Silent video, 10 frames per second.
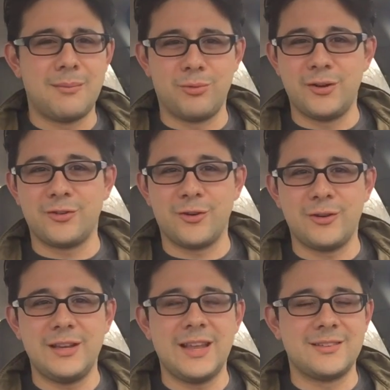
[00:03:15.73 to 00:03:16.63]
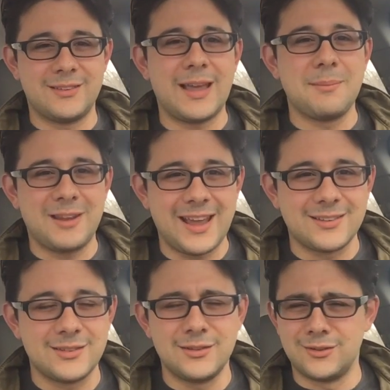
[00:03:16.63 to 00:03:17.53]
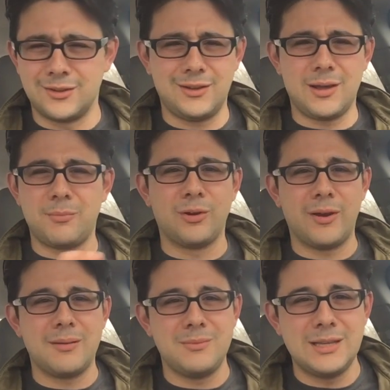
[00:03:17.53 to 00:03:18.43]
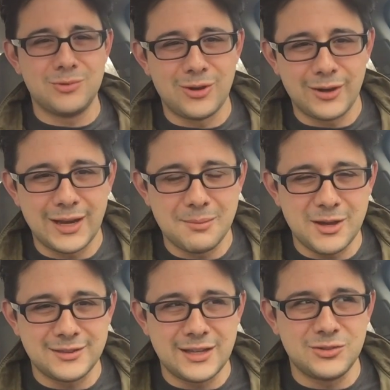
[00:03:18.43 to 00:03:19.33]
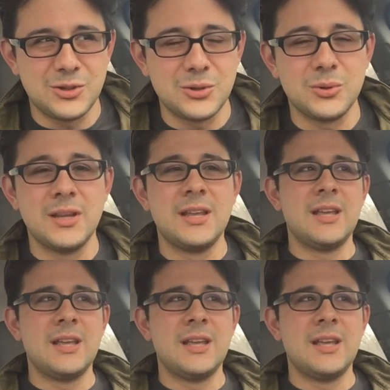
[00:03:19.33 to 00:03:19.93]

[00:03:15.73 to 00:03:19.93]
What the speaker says: I'm pretty sure he gets typecasted. There's a couple of great memes talking about that too.